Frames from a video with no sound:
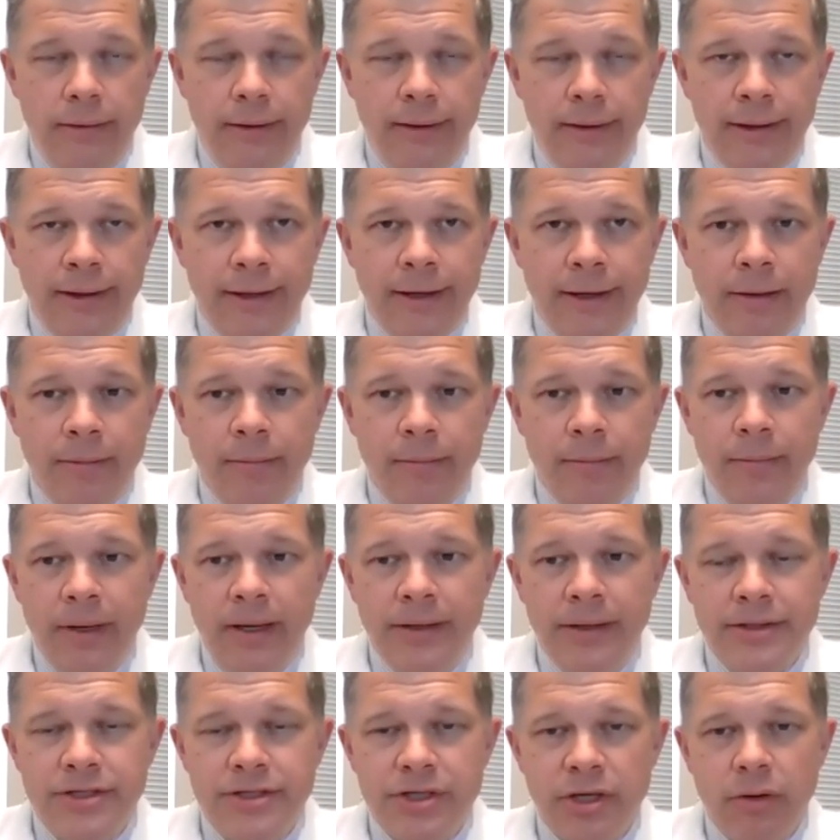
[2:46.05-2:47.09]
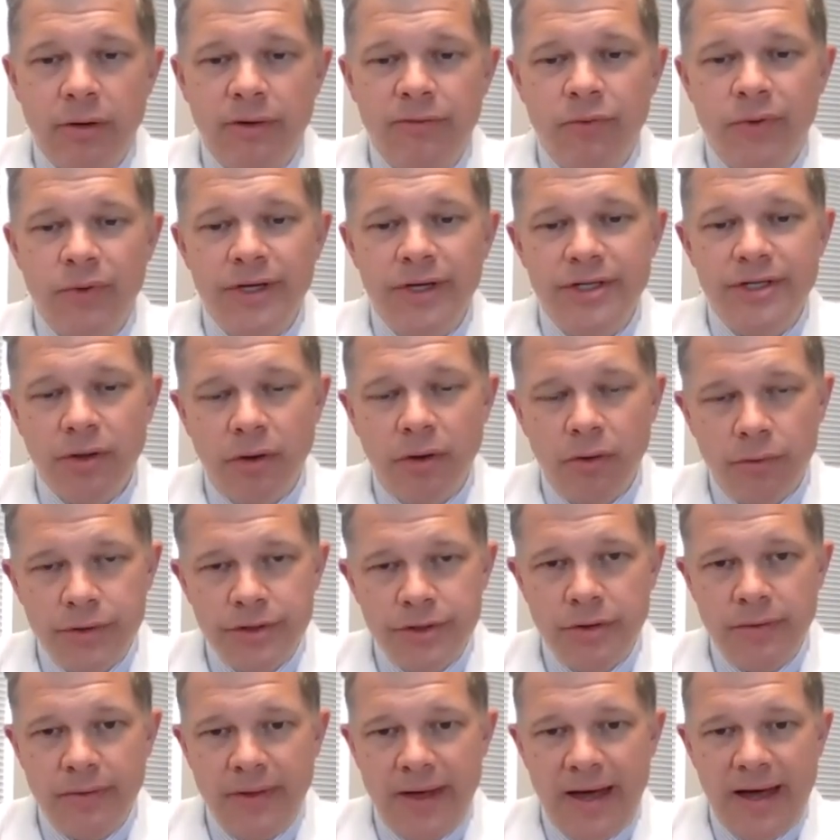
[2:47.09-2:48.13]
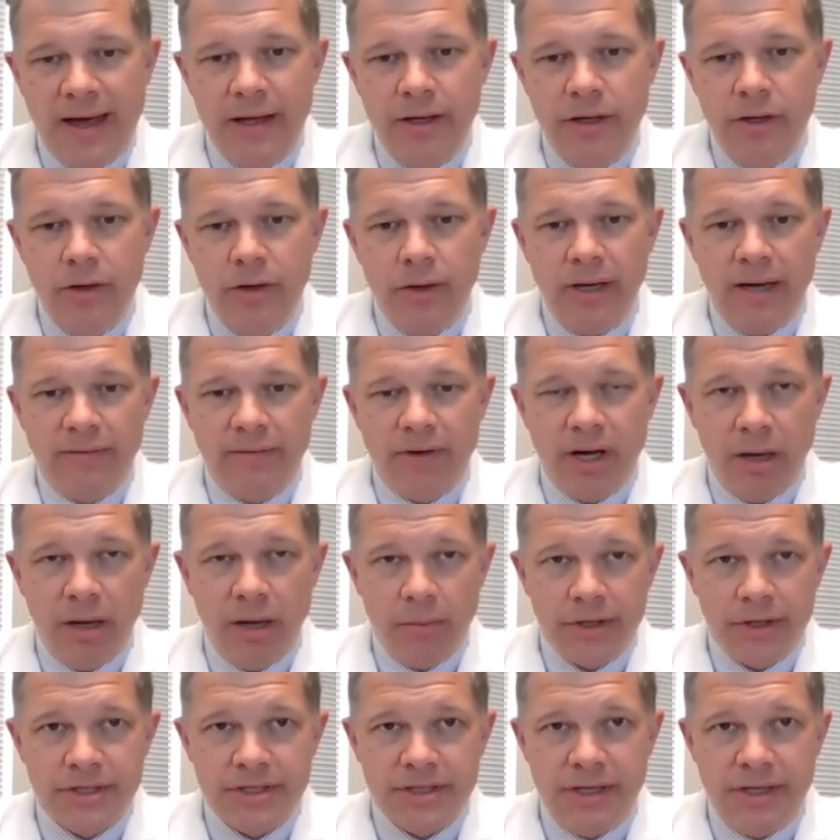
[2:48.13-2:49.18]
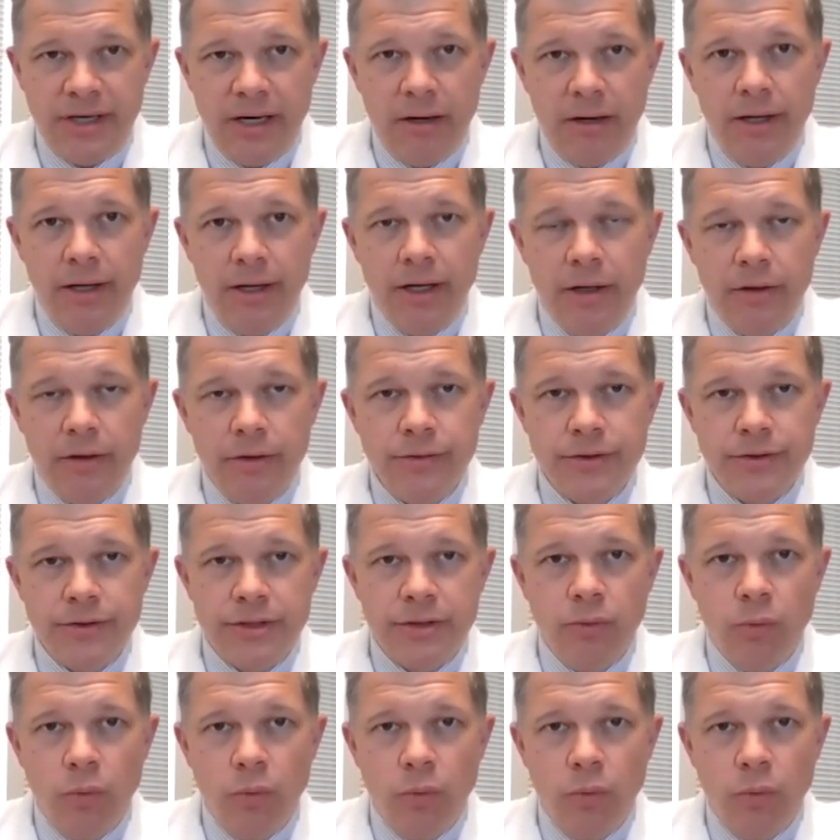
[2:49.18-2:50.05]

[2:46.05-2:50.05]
And so if we don't do that, you could have a couple of scenarios.